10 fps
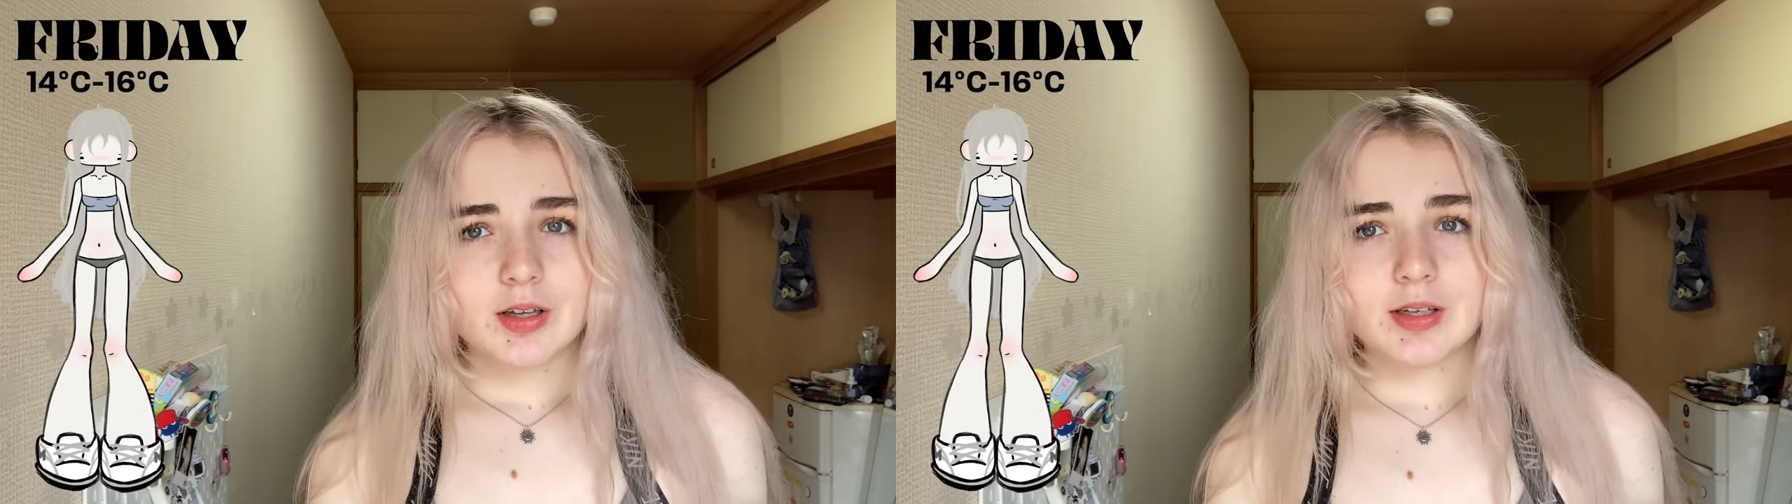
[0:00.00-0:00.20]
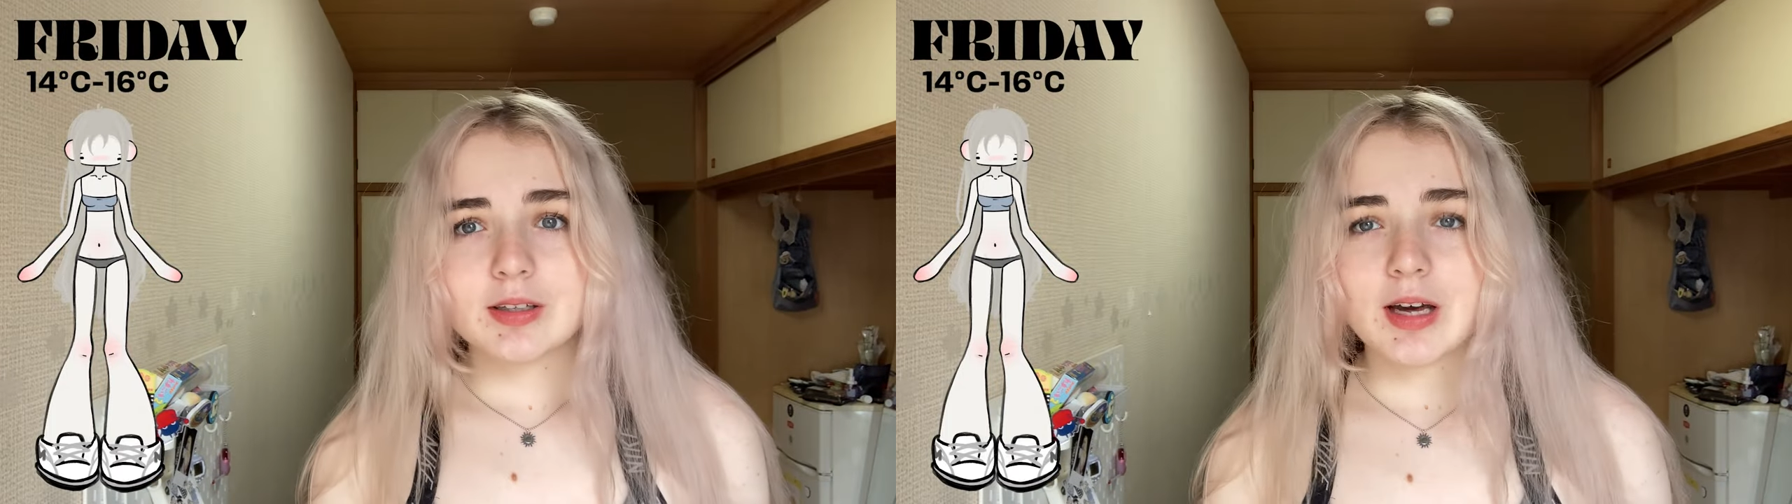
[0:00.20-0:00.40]

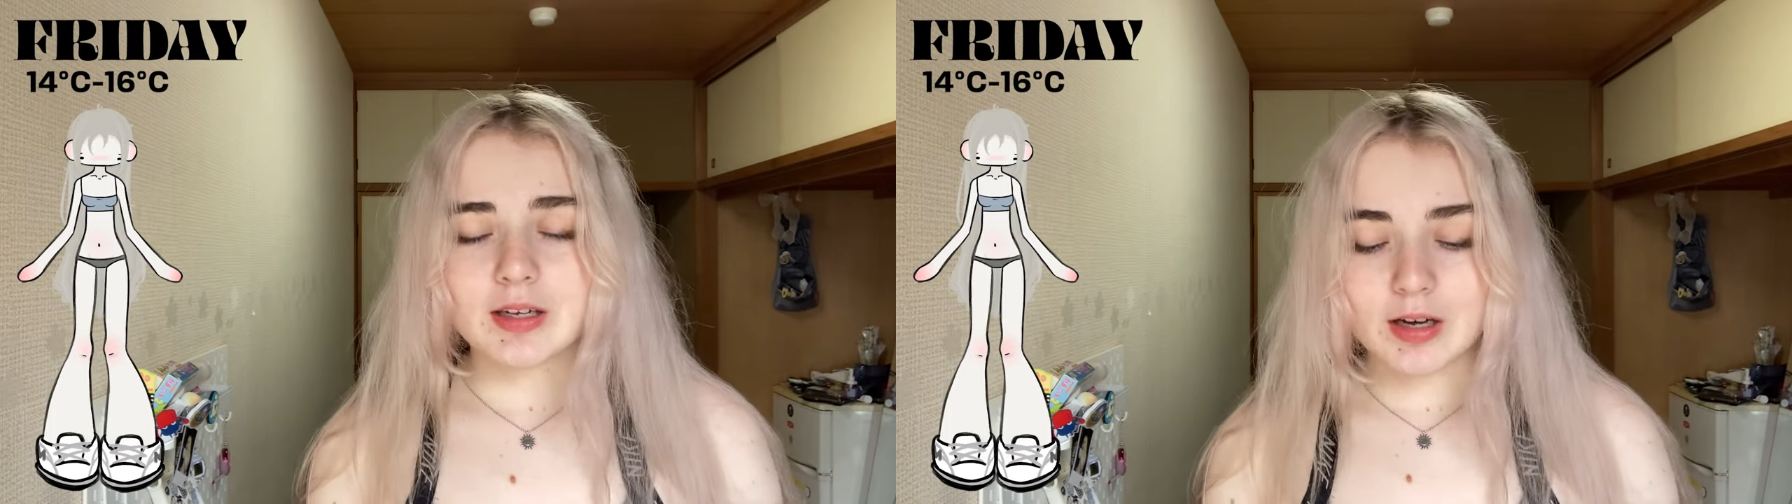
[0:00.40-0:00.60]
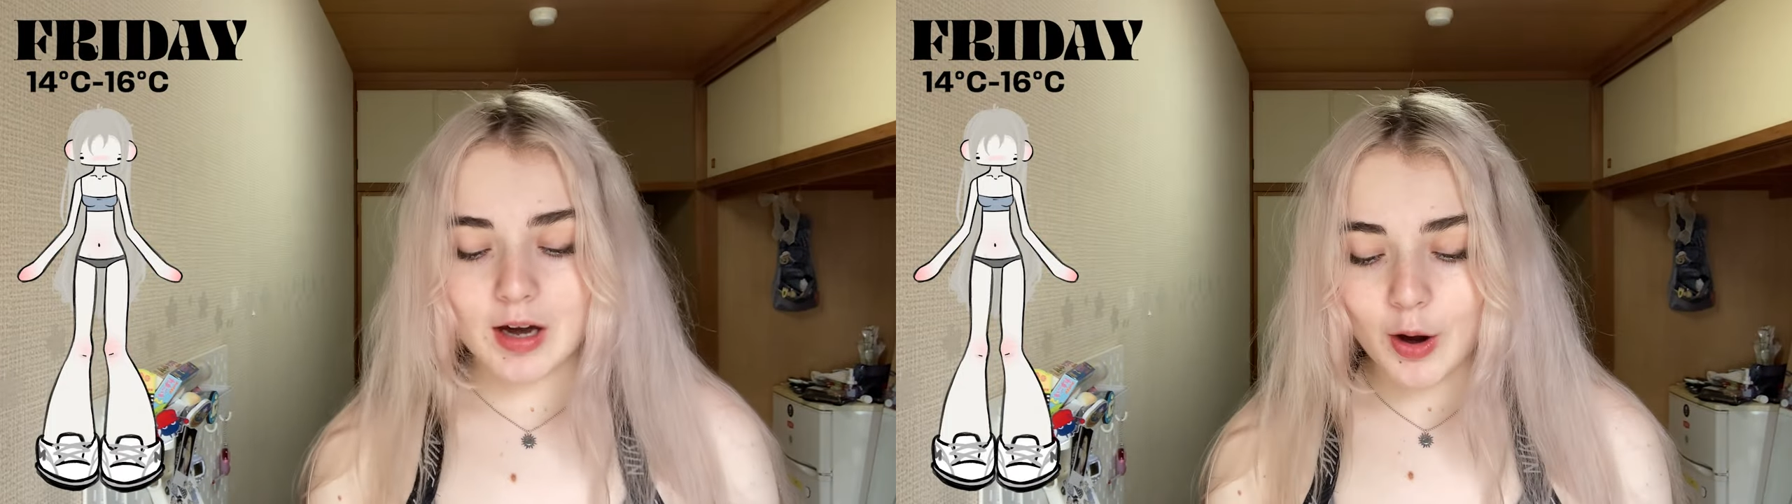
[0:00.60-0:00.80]
in
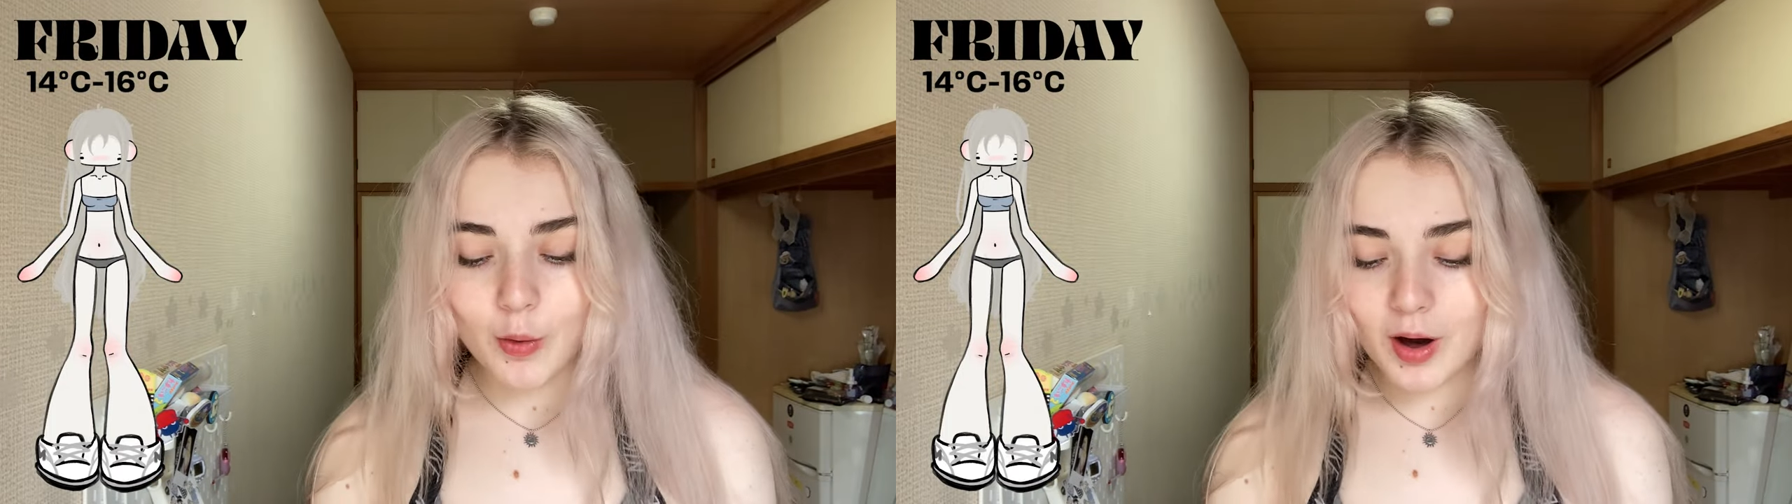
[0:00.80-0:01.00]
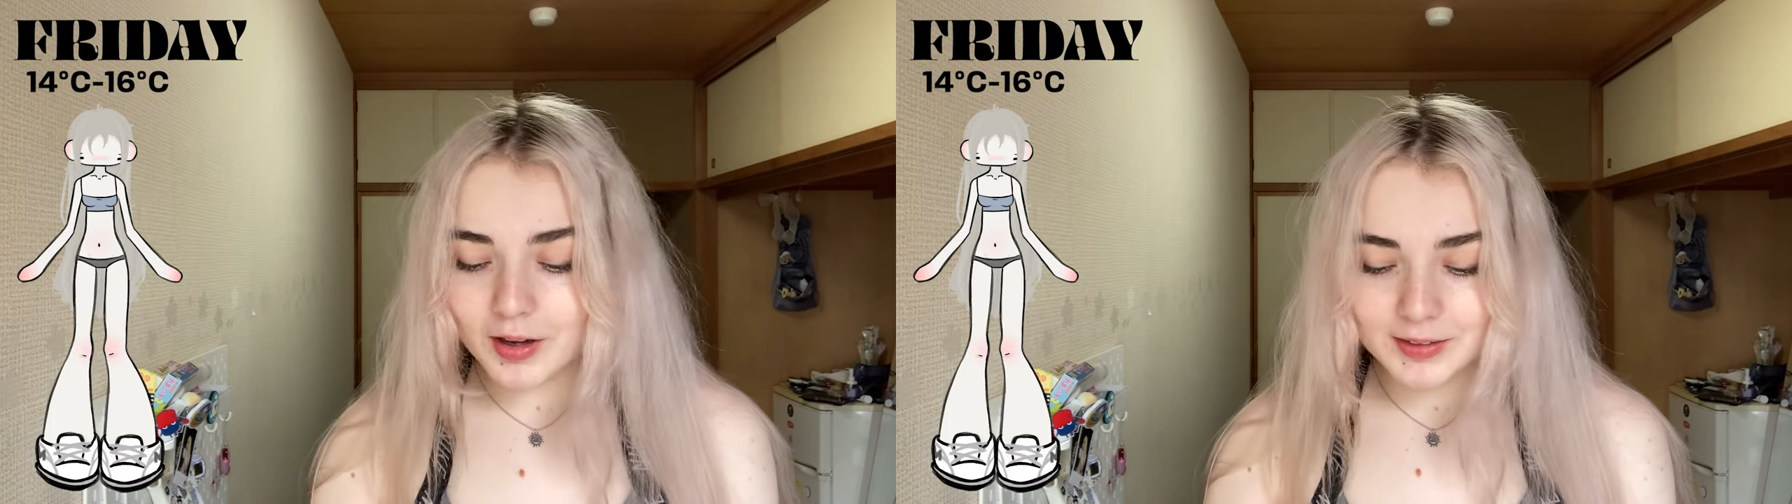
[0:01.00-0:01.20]

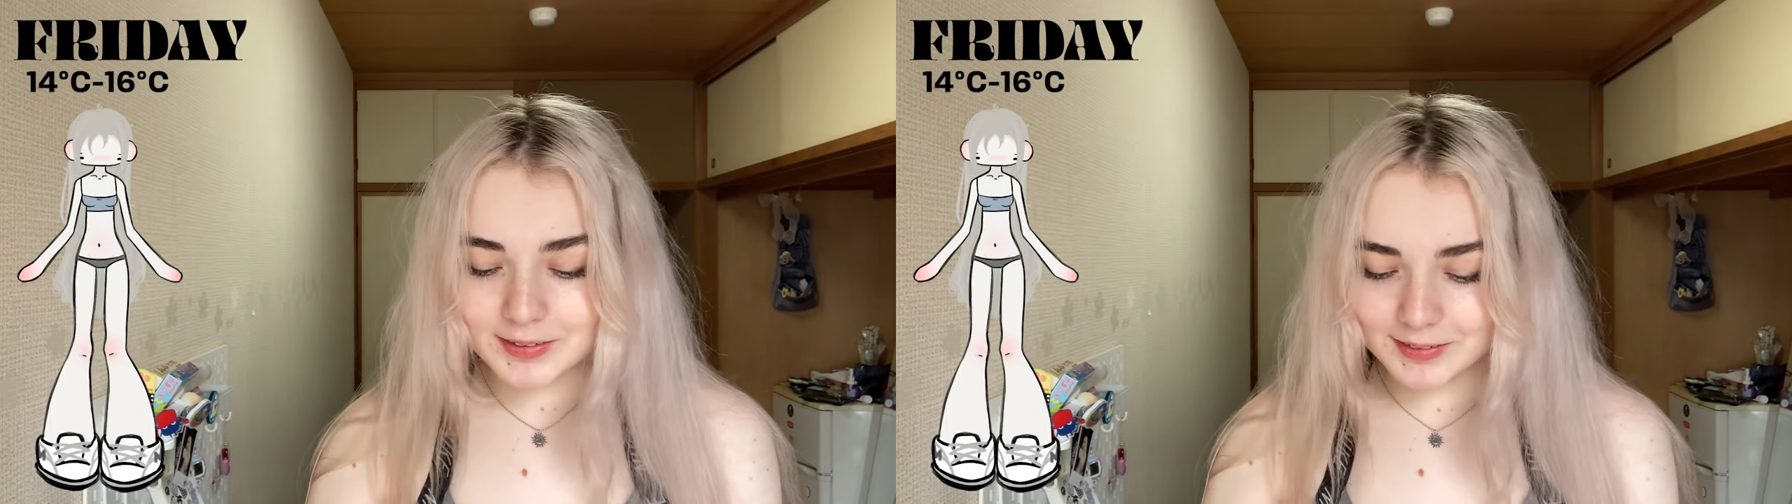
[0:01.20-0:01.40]
Kanagawa,